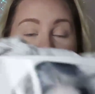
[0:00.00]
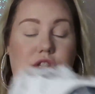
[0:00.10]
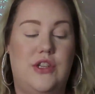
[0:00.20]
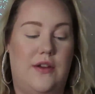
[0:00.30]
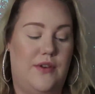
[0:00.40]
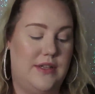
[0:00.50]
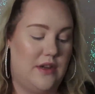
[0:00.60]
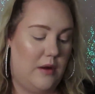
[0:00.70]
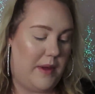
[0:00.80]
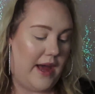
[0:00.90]
Jeffree
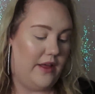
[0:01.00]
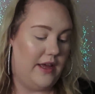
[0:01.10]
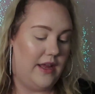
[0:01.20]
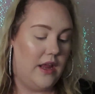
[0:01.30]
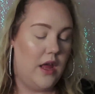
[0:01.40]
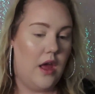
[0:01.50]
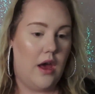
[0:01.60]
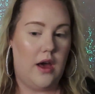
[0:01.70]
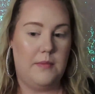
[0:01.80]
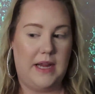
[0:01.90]
Star palette.
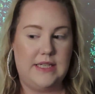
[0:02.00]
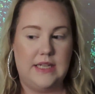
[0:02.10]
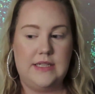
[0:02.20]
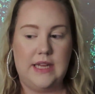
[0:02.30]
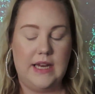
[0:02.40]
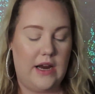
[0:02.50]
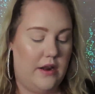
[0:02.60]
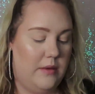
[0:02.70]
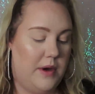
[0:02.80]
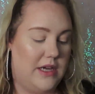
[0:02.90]
I did take it out of
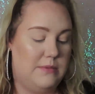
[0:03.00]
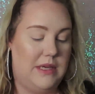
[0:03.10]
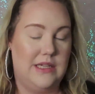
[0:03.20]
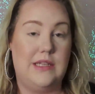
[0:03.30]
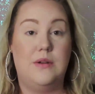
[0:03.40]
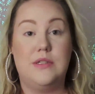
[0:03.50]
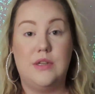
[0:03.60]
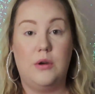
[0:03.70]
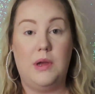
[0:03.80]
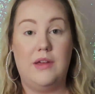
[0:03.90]
the box because there was
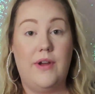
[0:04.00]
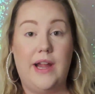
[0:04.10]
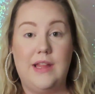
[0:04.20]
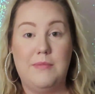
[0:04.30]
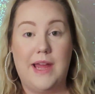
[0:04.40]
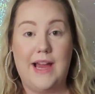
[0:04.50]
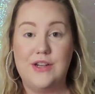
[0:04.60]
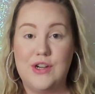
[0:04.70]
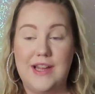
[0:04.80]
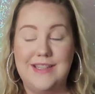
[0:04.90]
no way of hiding my
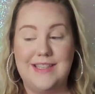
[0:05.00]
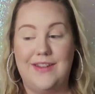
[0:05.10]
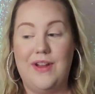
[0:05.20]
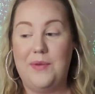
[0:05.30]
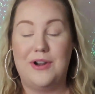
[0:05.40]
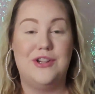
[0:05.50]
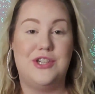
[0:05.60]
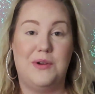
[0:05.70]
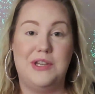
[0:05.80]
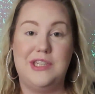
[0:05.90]
address if I were to
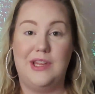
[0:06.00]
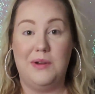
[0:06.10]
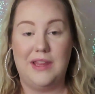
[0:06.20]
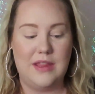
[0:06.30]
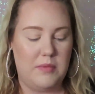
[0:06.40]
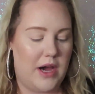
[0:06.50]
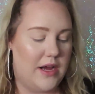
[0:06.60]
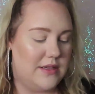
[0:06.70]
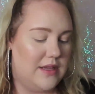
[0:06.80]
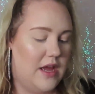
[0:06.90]
show it to you in the
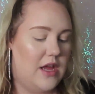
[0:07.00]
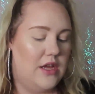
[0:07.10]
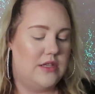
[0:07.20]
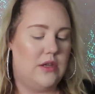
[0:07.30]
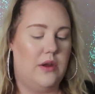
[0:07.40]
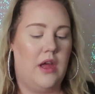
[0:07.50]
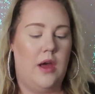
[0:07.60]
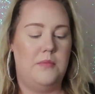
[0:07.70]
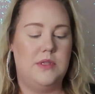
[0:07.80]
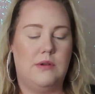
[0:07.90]
box. So it
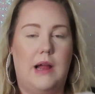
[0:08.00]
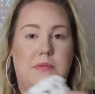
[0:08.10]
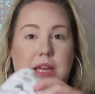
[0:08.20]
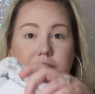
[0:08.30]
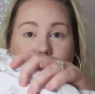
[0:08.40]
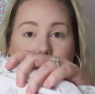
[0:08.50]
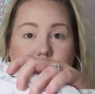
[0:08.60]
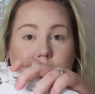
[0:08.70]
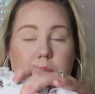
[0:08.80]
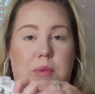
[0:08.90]
comes wrapped like
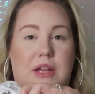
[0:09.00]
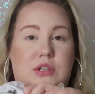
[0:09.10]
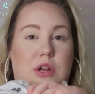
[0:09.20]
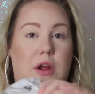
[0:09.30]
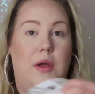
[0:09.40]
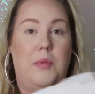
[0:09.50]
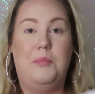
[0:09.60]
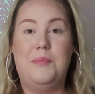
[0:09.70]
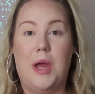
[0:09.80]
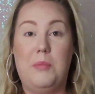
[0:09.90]
this, picture of
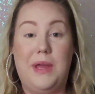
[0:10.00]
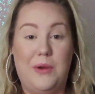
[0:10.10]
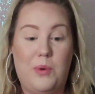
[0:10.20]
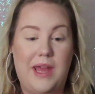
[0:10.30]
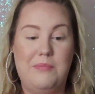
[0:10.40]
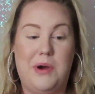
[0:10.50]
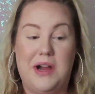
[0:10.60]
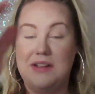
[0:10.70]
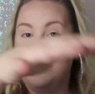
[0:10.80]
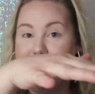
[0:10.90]
a big white
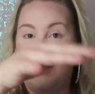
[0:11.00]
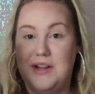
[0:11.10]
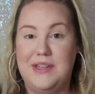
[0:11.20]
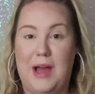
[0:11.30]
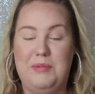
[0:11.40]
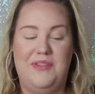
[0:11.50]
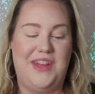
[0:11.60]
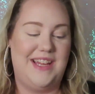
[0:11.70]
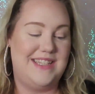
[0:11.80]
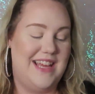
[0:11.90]
box on top of
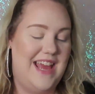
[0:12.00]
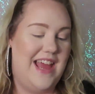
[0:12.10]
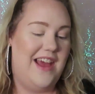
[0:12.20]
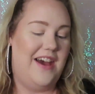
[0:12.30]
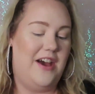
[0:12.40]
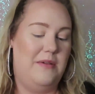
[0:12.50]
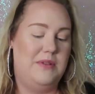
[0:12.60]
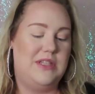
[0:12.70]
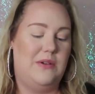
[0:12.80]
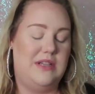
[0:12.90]
it.
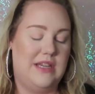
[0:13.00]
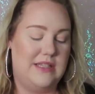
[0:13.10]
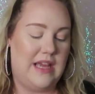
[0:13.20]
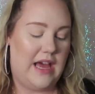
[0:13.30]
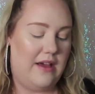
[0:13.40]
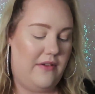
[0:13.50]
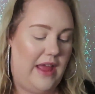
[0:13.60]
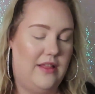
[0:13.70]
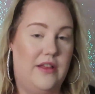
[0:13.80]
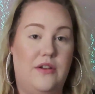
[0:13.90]
So it does have
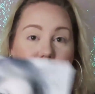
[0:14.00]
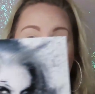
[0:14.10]
a little